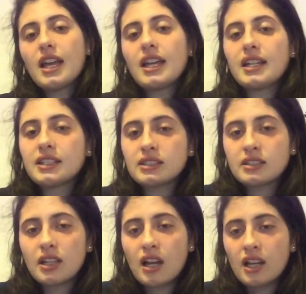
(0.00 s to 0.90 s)

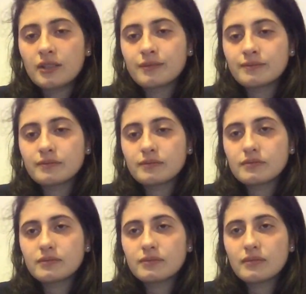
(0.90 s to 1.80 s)
And
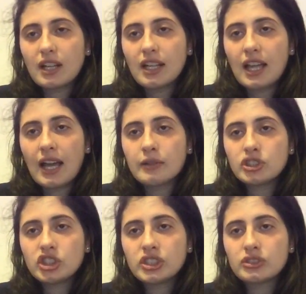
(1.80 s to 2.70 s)
I
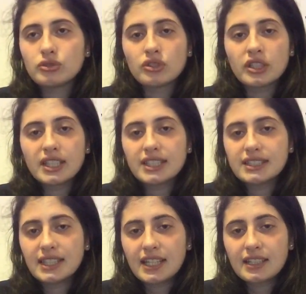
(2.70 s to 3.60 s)
was just really
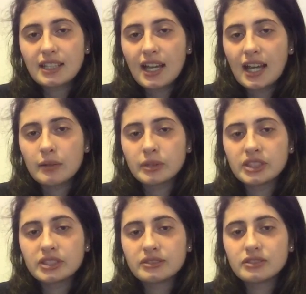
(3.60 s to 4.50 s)
sick. I
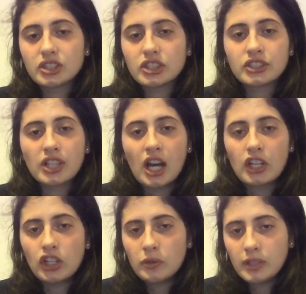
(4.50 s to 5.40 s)
was just
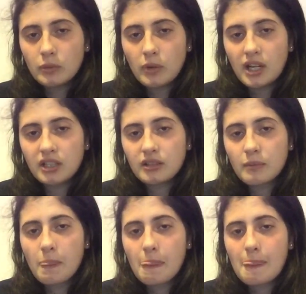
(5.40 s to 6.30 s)
not doing well,
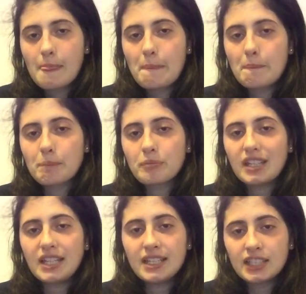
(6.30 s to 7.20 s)

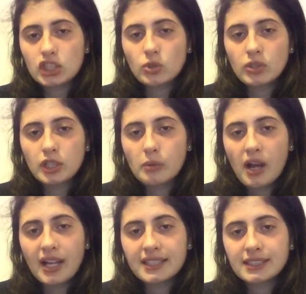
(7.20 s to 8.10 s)
eating disorder
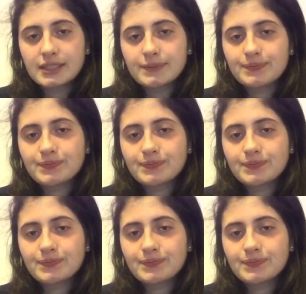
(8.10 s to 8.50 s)
wise.